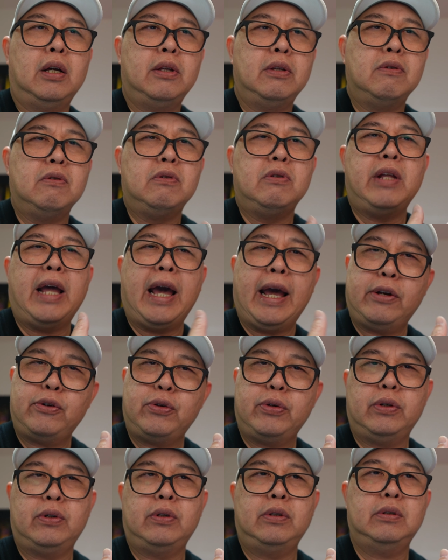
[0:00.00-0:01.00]

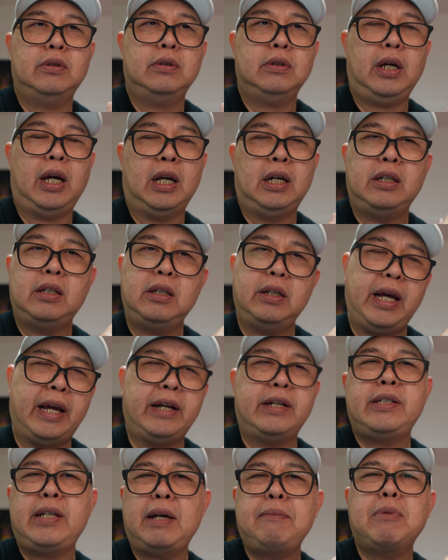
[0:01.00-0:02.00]
natural and
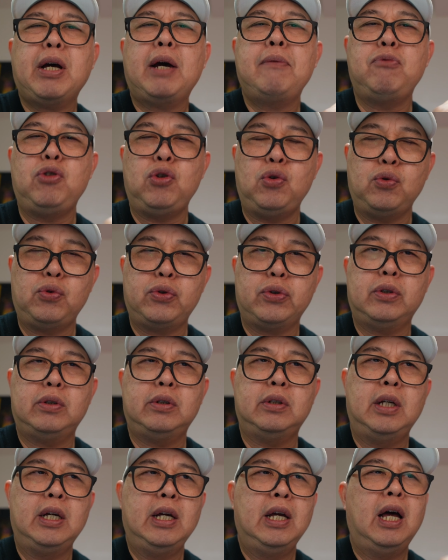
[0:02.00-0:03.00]
at the same time
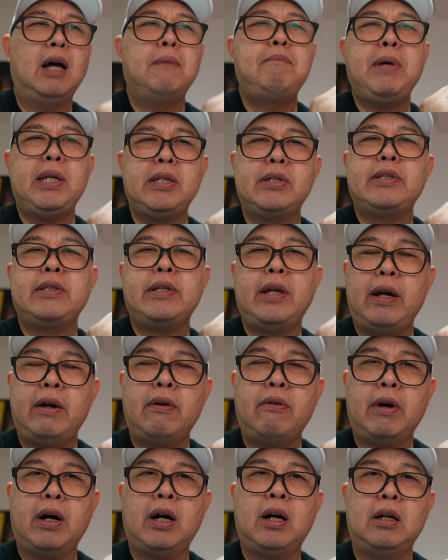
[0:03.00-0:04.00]
neutral, a bit
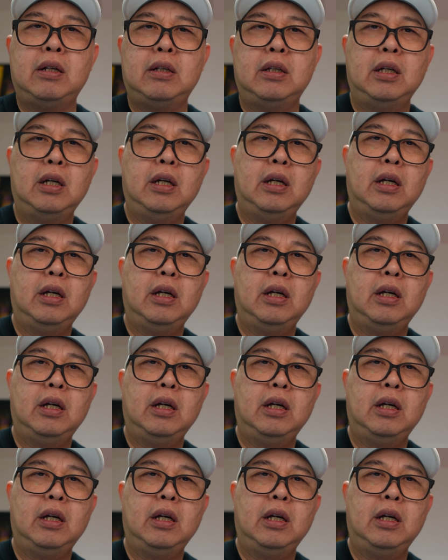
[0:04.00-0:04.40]
sterile